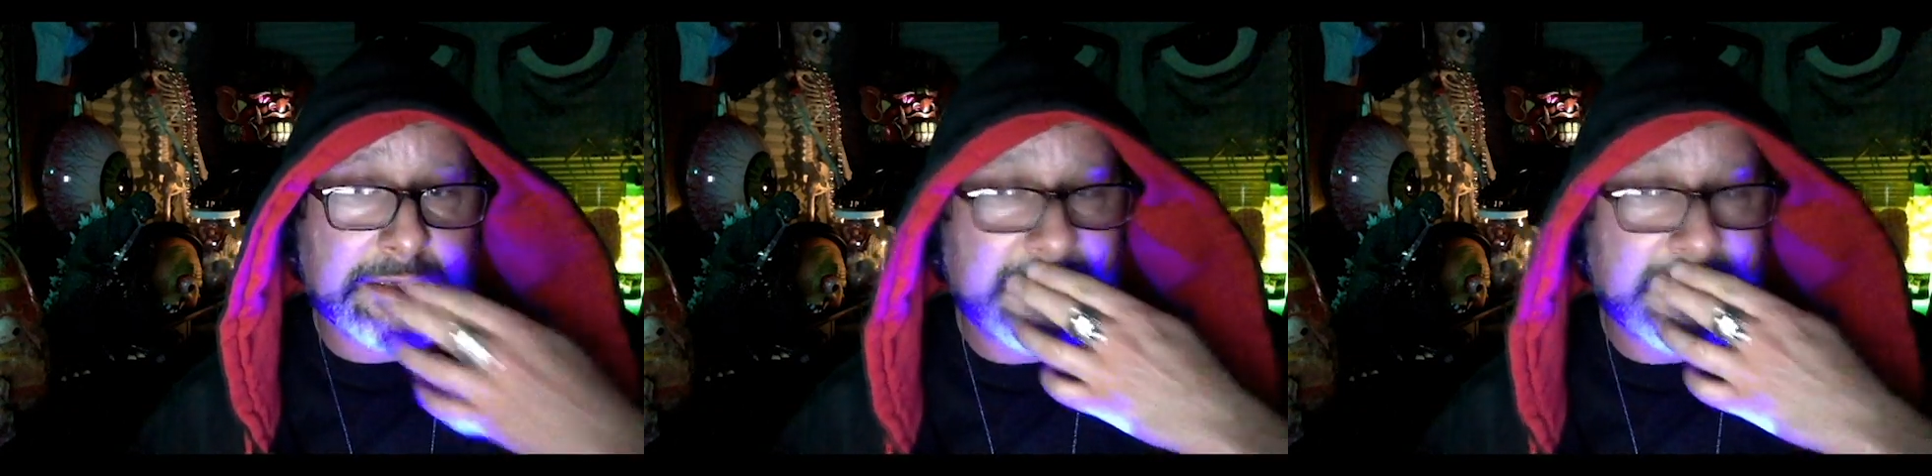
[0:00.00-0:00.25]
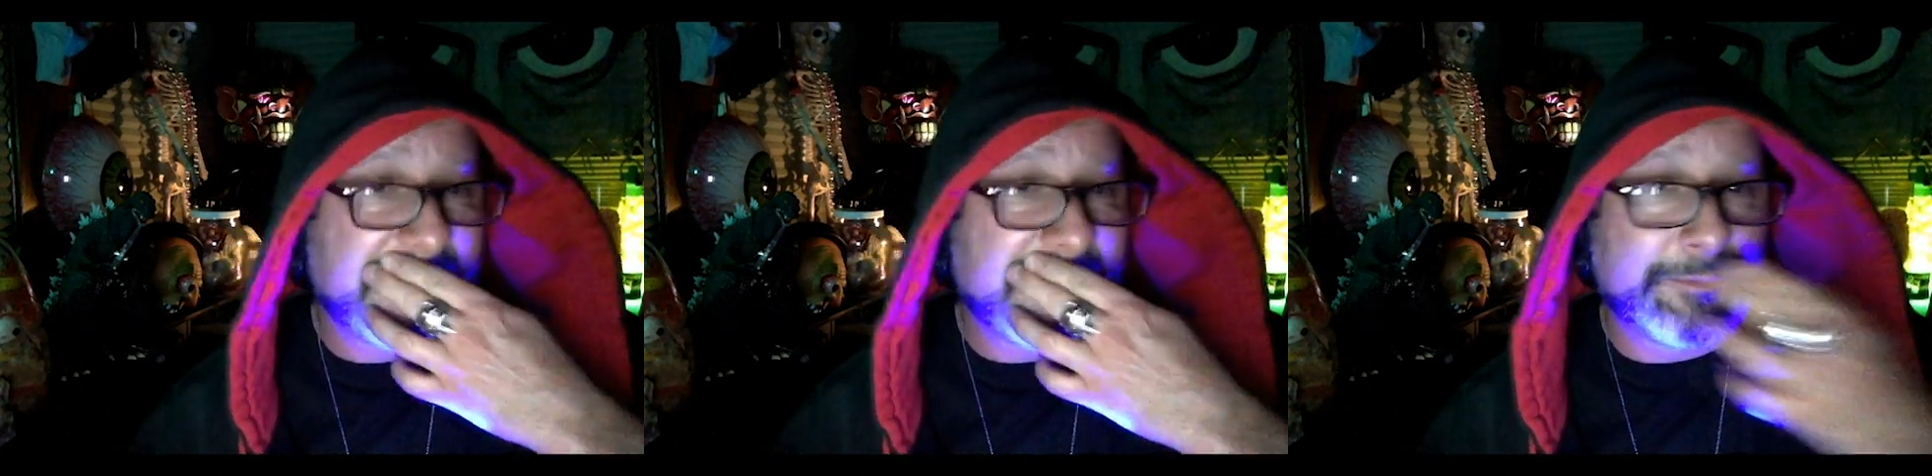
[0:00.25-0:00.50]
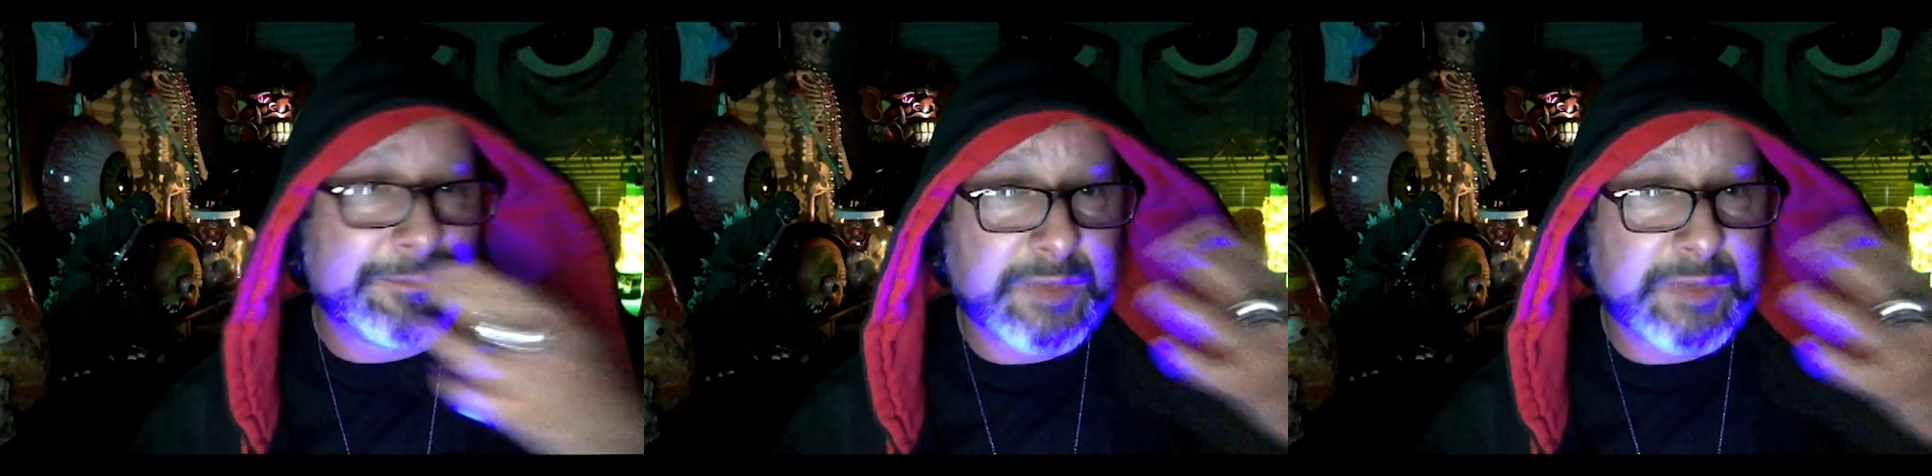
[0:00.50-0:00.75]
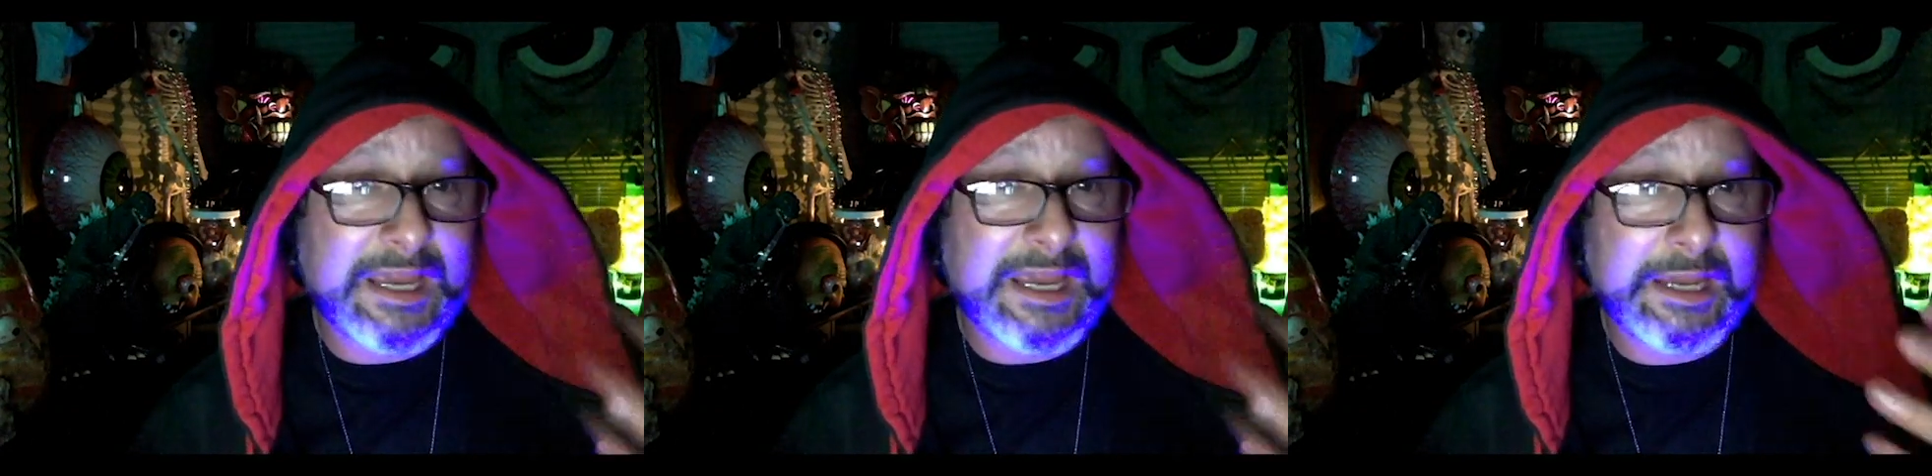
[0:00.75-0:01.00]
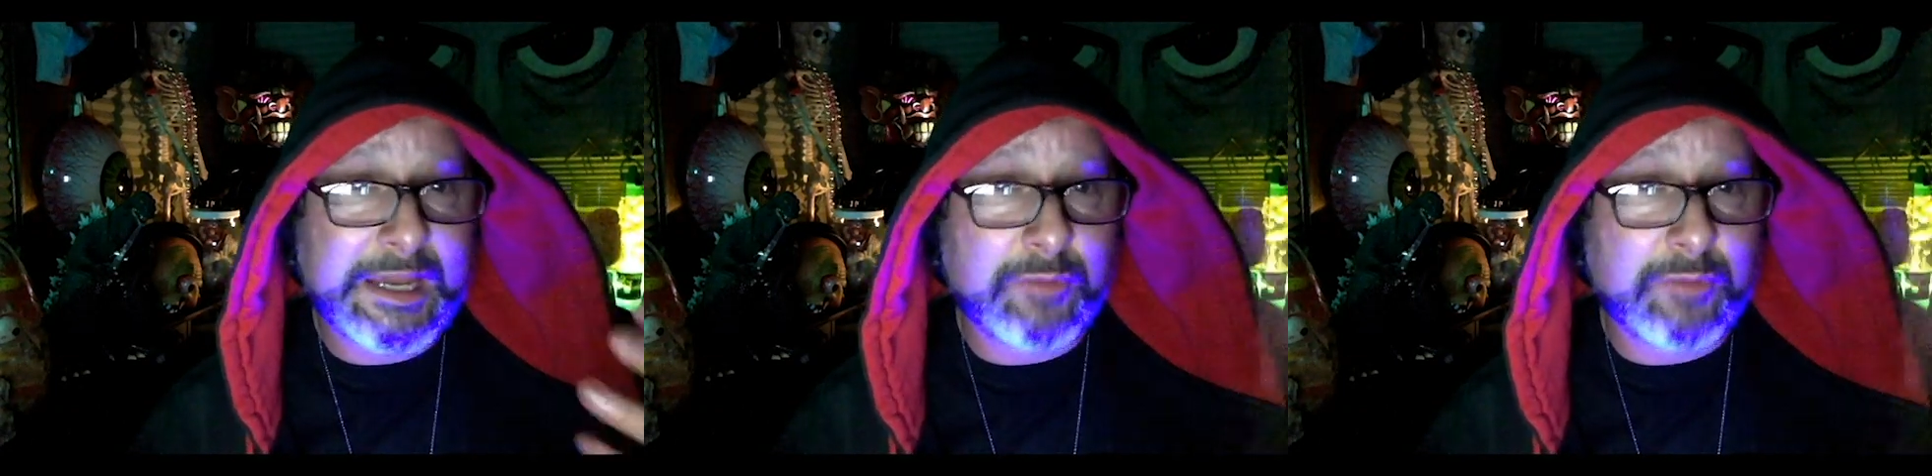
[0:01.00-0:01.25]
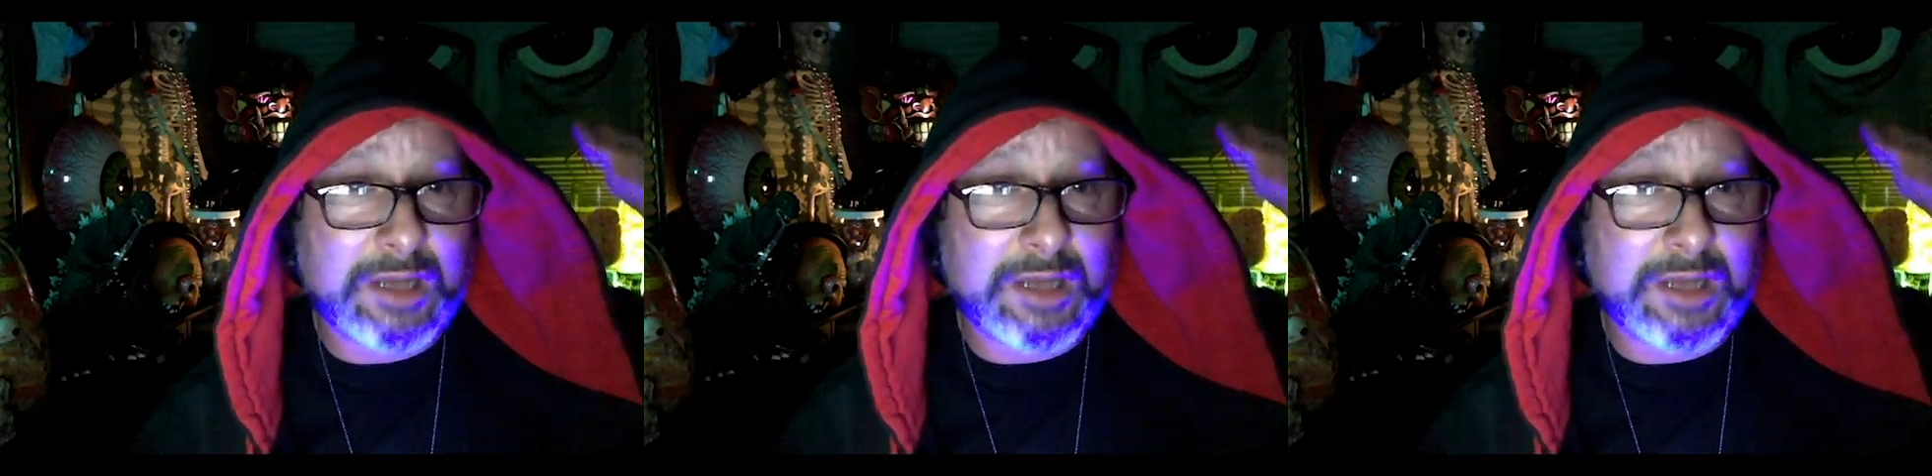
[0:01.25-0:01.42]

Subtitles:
he became